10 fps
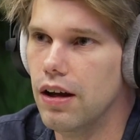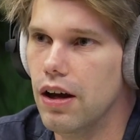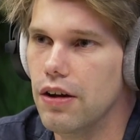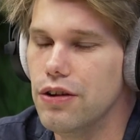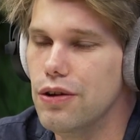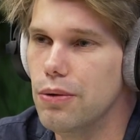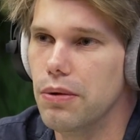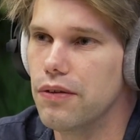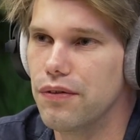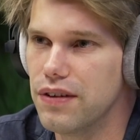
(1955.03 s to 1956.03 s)

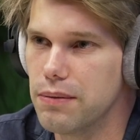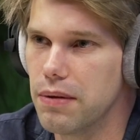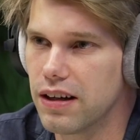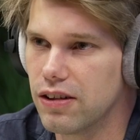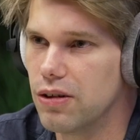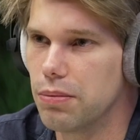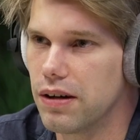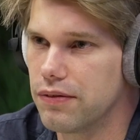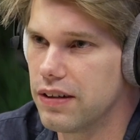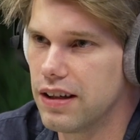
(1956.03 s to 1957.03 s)
human feedback loop.
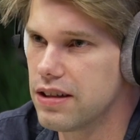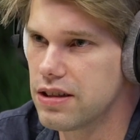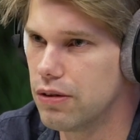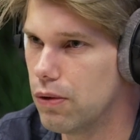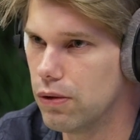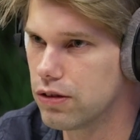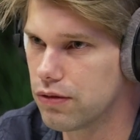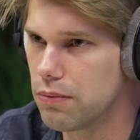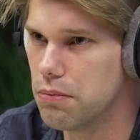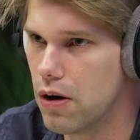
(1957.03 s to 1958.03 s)
I think that still holds
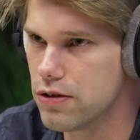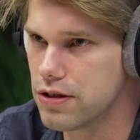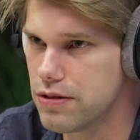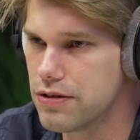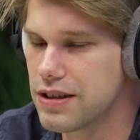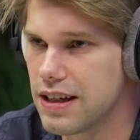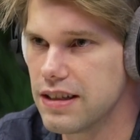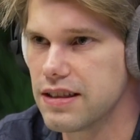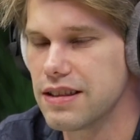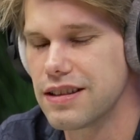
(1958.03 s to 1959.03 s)
for most use
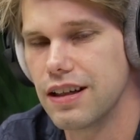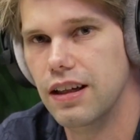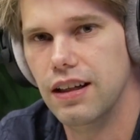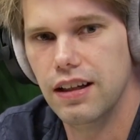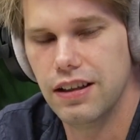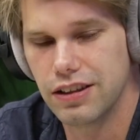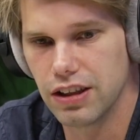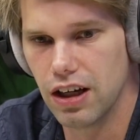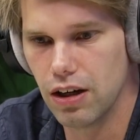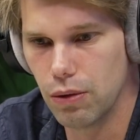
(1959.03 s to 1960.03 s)
cases.
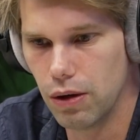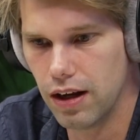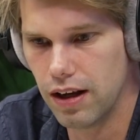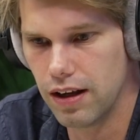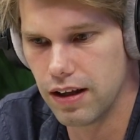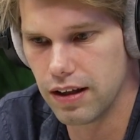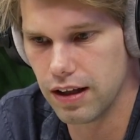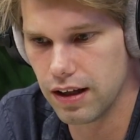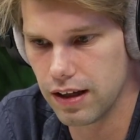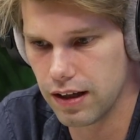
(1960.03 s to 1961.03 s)
So,
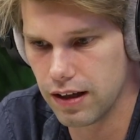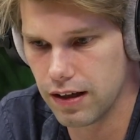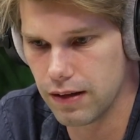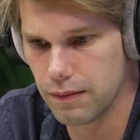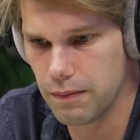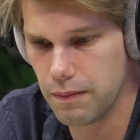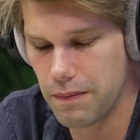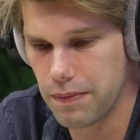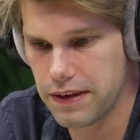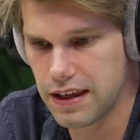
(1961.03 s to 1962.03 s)

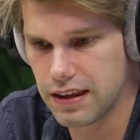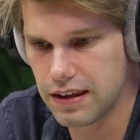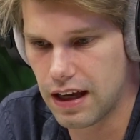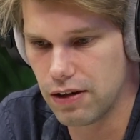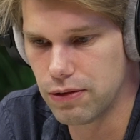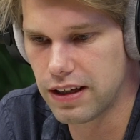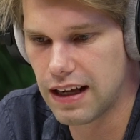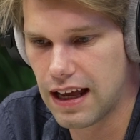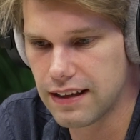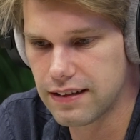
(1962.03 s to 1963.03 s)
looking
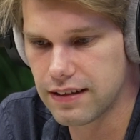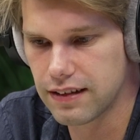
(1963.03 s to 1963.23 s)
at